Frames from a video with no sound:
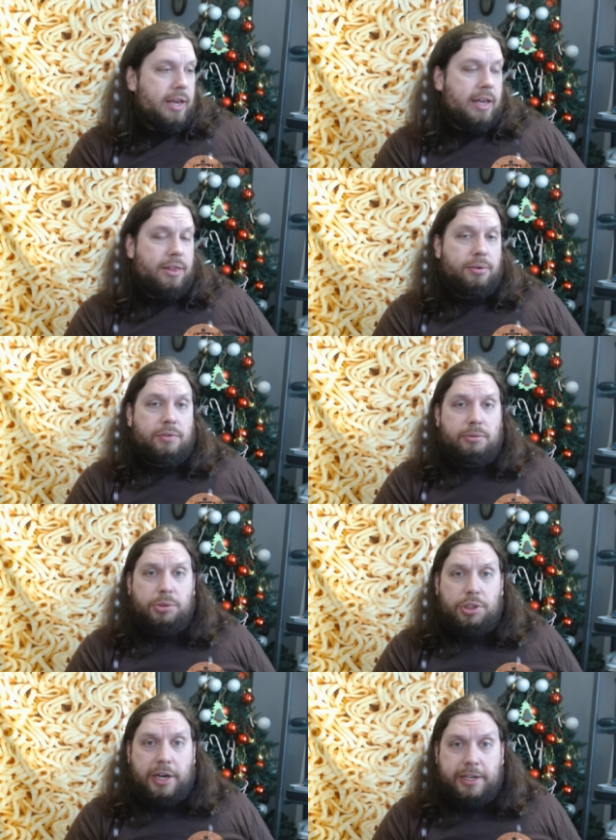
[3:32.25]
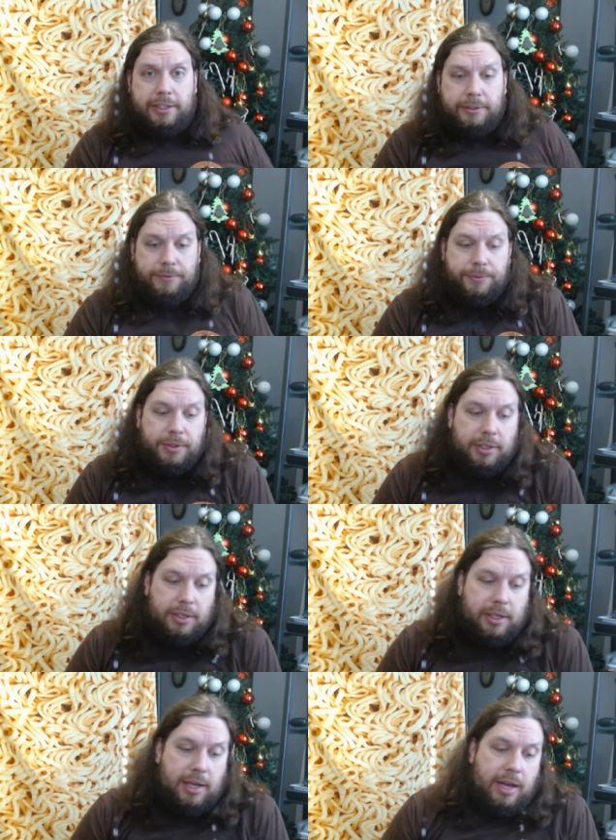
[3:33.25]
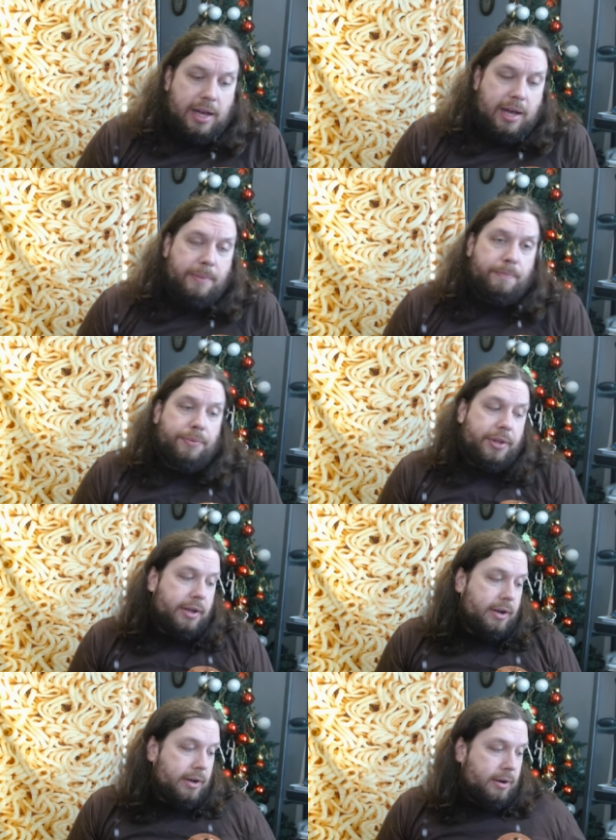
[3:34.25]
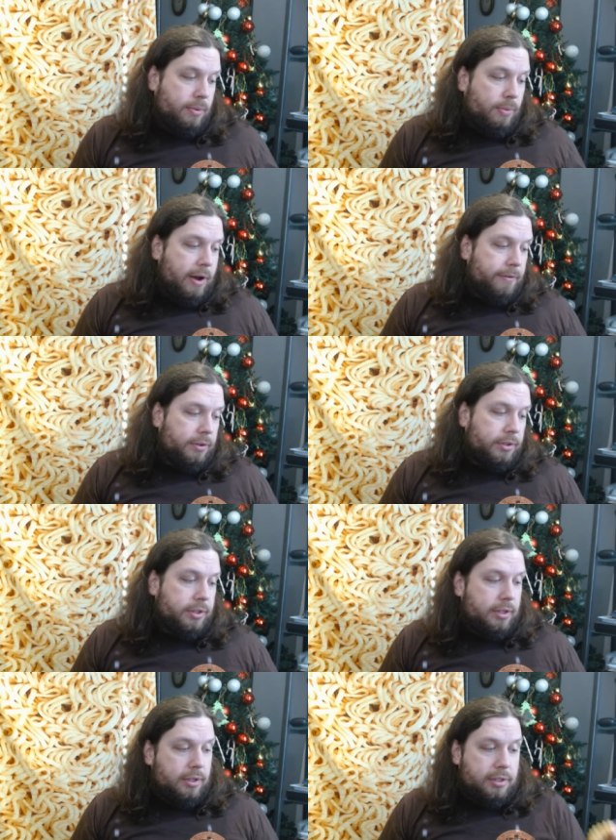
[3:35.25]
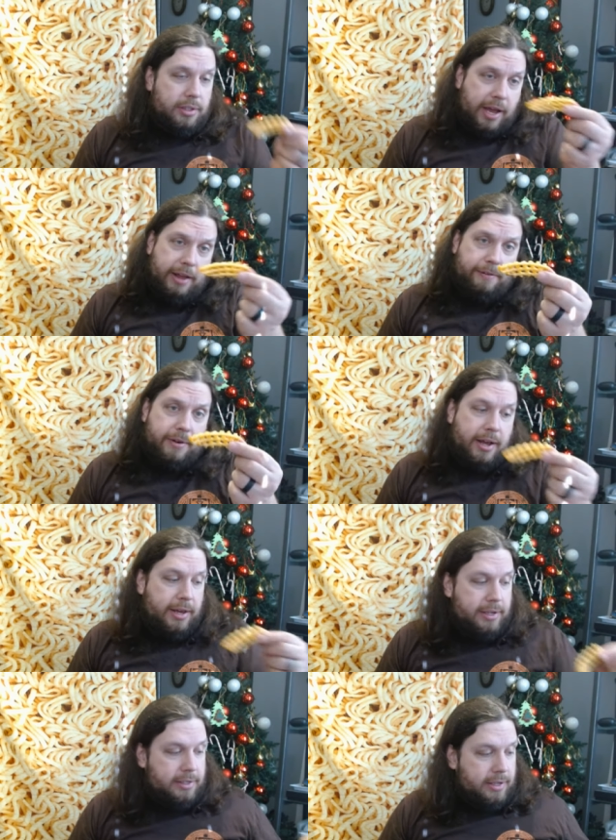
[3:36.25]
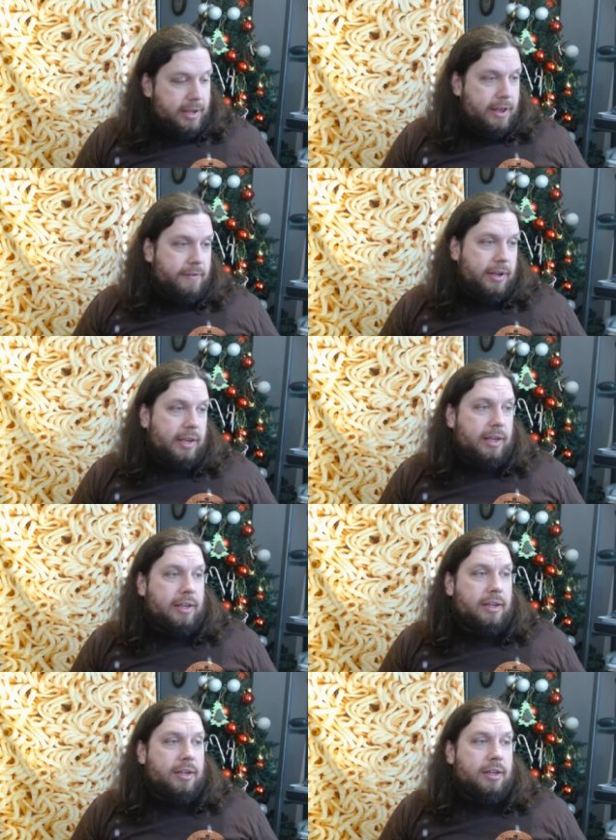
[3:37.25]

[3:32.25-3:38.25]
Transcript: And those are from China. Um, they are waffle style fries and they have a